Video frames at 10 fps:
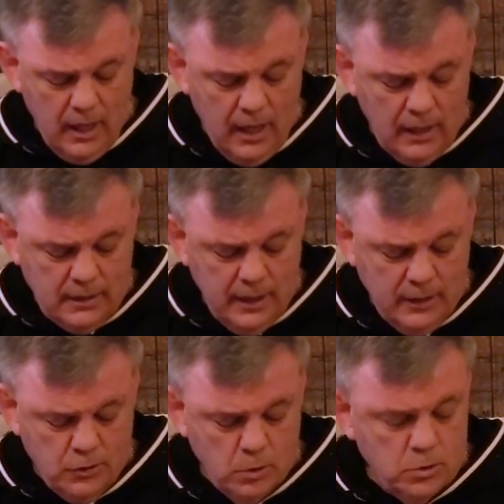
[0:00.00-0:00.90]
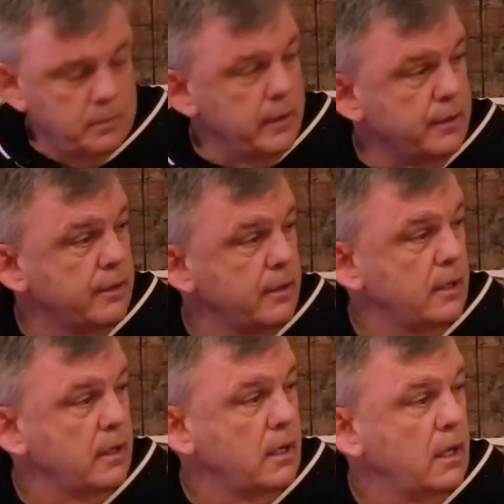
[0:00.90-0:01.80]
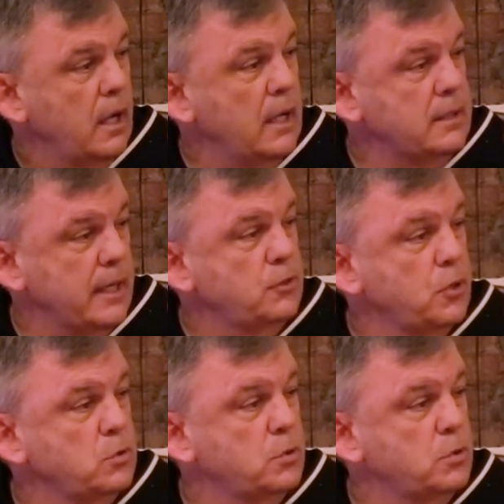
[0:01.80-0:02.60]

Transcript: I'll take Joe Smith. I'll take Joe